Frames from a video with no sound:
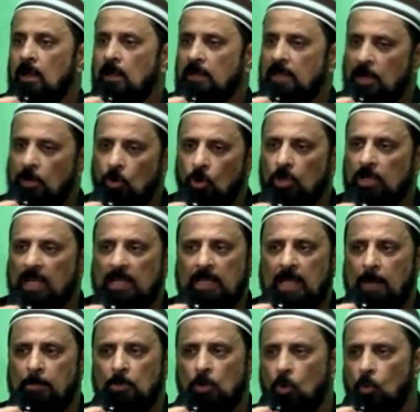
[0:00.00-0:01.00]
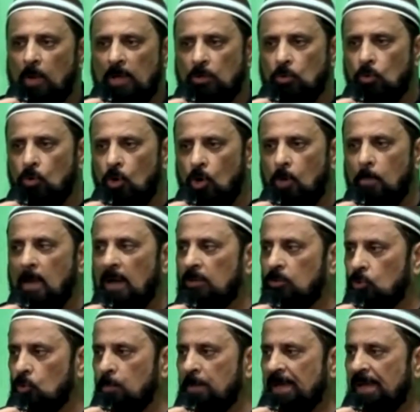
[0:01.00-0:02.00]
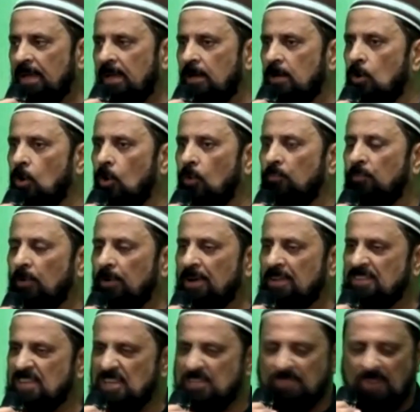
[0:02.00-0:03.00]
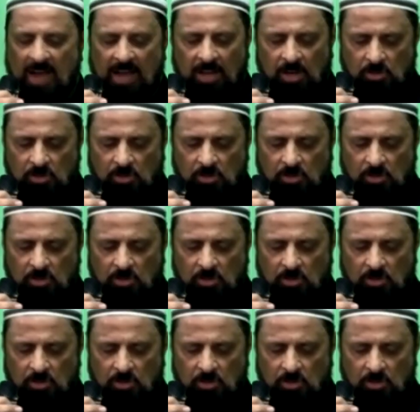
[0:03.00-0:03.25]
They know that they have no way to go but to be go for the ceasefire.